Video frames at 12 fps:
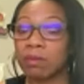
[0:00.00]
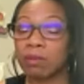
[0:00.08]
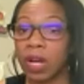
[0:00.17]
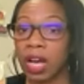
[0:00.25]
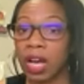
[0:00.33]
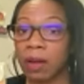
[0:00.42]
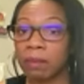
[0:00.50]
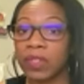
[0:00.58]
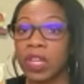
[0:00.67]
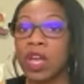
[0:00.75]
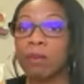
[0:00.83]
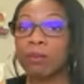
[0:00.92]
um,
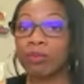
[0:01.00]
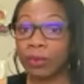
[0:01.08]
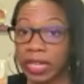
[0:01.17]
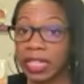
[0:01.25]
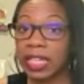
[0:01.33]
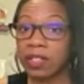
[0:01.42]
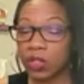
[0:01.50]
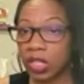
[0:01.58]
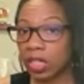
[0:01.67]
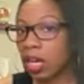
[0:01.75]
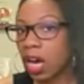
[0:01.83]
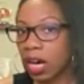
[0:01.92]
breakage
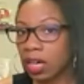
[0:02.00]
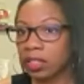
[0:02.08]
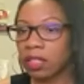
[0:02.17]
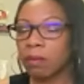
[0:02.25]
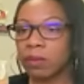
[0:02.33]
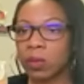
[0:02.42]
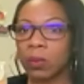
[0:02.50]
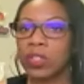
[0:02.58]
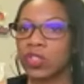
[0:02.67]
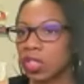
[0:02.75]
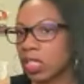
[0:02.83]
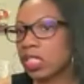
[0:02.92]
in condoms,
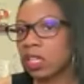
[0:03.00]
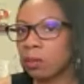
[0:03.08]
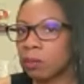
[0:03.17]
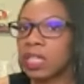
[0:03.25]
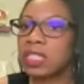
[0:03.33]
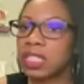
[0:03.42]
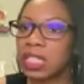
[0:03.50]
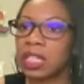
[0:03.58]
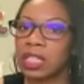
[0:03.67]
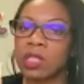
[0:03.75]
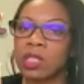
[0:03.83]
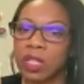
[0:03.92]
which is a big deal,
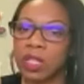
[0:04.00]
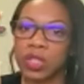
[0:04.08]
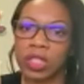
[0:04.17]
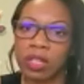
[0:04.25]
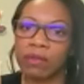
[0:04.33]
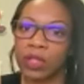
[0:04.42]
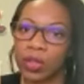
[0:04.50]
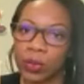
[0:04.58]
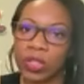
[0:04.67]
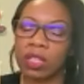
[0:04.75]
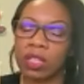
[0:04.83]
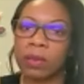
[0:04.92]
especially if you're
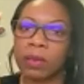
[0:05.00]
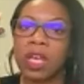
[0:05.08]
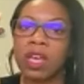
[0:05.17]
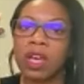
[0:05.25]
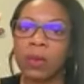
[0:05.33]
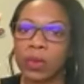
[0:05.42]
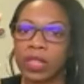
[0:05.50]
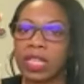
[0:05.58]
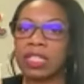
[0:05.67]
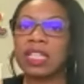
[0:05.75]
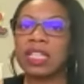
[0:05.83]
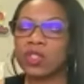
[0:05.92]
using them with the
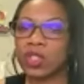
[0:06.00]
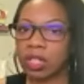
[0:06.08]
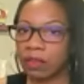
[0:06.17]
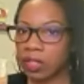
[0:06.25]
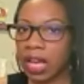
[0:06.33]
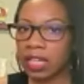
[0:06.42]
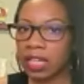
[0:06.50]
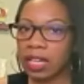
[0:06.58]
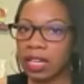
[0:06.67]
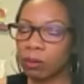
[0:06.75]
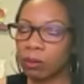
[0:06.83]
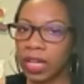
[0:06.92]
intention of not
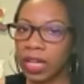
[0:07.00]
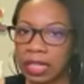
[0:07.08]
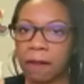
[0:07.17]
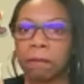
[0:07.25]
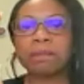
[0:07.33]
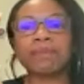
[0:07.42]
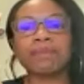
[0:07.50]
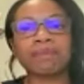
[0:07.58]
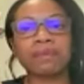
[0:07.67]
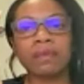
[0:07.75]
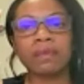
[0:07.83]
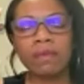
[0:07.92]
getting pregnant.
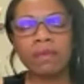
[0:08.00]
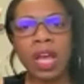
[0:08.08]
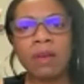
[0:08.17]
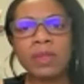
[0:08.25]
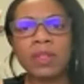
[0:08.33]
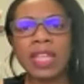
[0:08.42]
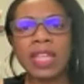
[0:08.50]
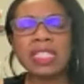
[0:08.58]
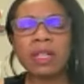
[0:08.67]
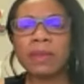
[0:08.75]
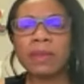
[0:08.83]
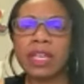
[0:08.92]
Um, so that's
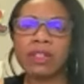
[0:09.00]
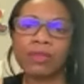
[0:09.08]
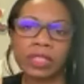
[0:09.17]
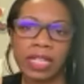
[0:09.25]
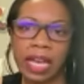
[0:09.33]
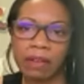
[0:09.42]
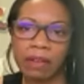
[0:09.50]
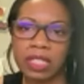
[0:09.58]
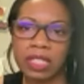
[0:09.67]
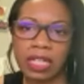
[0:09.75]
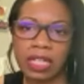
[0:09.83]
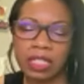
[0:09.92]
something that you really have to
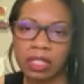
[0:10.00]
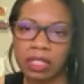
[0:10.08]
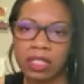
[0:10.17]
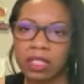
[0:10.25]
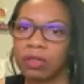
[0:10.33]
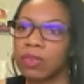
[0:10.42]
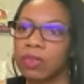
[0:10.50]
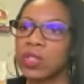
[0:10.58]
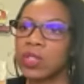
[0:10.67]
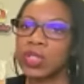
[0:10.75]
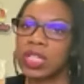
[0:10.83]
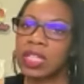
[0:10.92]
take into
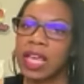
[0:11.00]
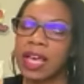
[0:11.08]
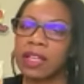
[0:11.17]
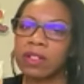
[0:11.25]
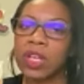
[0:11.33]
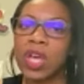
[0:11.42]
consideration and,